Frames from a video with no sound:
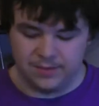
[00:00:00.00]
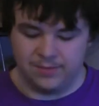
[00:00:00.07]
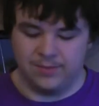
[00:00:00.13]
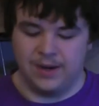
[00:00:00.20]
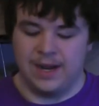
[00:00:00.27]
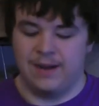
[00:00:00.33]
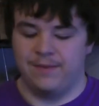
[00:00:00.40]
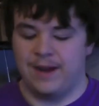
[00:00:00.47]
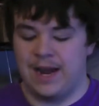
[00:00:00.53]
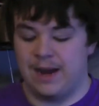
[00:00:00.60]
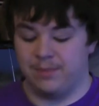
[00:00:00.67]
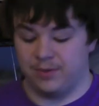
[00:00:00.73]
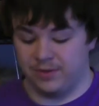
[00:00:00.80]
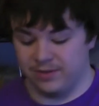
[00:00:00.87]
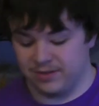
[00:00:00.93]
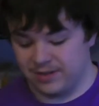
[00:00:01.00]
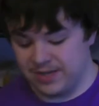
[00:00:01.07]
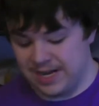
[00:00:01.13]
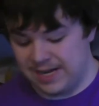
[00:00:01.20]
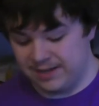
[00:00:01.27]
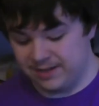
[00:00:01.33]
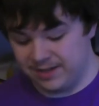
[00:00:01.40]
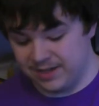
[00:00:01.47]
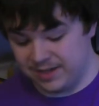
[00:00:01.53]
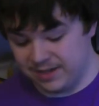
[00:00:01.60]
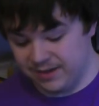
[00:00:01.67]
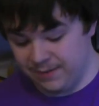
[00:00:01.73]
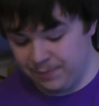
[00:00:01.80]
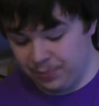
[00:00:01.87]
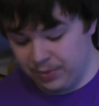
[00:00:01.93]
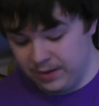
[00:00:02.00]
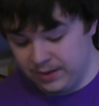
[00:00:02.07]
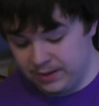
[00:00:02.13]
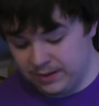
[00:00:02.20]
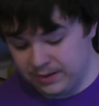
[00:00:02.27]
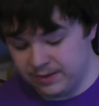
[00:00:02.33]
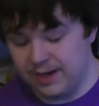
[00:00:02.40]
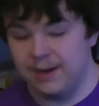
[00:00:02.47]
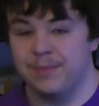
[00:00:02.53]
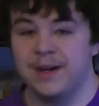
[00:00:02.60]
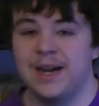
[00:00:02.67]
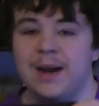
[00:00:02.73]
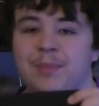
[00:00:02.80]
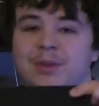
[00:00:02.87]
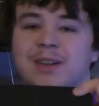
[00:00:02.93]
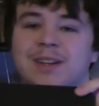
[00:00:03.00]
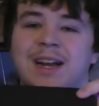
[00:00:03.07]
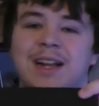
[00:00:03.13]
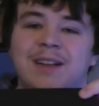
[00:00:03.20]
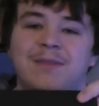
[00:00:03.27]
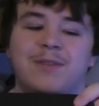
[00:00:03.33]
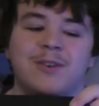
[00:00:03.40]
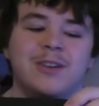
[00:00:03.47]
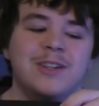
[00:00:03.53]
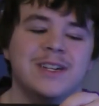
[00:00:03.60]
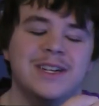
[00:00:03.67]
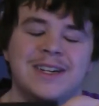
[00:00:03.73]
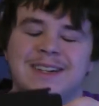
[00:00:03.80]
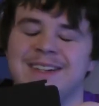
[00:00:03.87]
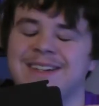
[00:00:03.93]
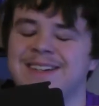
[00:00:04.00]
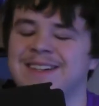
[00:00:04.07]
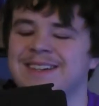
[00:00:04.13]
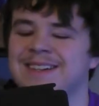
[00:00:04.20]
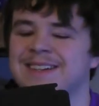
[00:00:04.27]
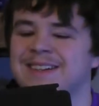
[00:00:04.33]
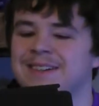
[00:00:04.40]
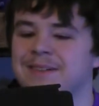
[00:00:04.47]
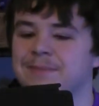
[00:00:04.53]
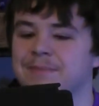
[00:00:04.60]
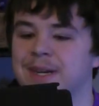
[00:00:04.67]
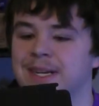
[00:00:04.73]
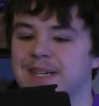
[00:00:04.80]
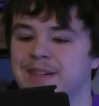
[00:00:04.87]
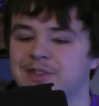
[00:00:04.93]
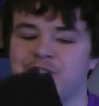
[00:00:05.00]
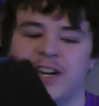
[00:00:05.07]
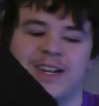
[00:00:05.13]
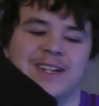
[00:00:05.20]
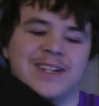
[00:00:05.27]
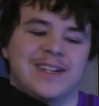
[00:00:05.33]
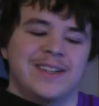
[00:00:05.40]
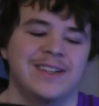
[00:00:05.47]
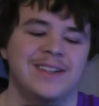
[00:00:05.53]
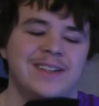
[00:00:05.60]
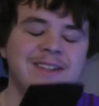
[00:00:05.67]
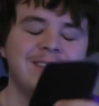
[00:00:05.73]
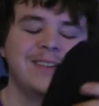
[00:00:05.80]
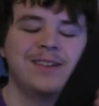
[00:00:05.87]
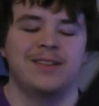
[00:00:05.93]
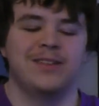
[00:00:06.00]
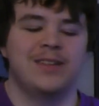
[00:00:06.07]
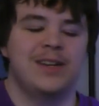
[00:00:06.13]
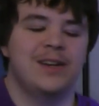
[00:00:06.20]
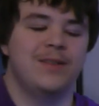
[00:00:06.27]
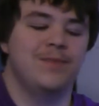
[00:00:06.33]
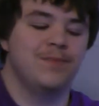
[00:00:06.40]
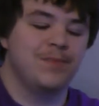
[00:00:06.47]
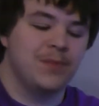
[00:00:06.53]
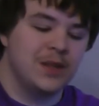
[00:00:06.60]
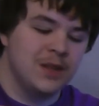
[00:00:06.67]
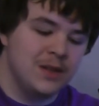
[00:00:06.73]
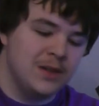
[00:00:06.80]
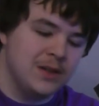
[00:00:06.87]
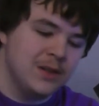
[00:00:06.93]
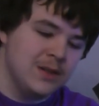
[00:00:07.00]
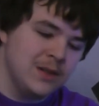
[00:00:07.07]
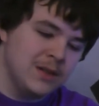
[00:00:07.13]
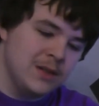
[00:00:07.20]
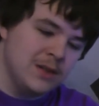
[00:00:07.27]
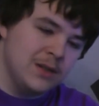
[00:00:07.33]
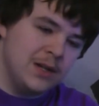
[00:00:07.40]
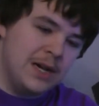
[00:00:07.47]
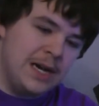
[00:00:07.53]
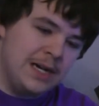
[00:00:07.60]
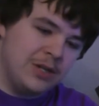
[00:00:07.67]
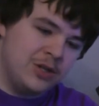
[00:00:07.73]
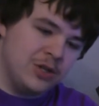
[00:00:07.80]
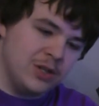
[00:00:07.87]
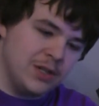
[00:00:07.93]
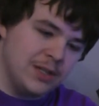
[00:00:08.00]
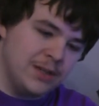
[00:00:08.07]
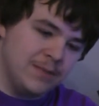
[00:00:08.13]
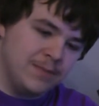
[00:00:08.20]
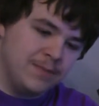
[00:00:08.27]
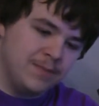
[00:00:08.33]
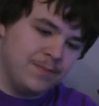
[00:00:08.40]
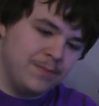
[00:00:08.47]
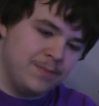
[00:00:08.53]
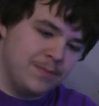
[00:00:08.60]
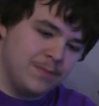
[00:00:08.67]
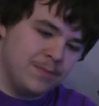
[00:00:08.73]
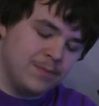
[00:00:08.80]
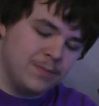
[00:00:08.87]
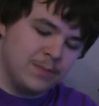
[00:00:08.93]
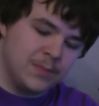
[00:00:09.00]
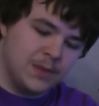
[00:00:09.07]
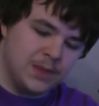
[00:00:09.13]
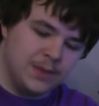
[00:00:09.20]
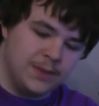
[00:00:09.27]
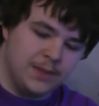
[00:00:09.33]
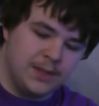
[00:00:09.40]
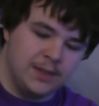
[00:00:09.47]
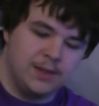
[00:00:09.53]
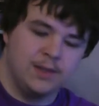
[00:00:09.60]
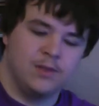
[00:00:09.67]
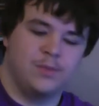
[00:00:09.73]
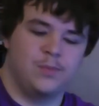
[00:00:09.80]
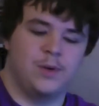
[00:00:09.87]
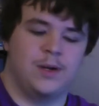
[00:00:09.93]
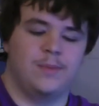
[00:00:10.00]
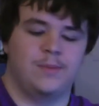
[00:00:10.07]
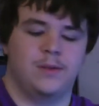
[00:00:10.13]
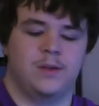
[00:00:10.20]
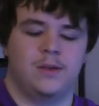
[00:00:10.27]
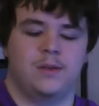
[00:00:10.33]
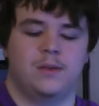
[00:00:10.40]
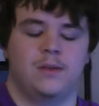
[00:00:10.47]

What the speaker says: We have Apple's classic, designed by Apple in California, made in China. So, actually, let me get this proper.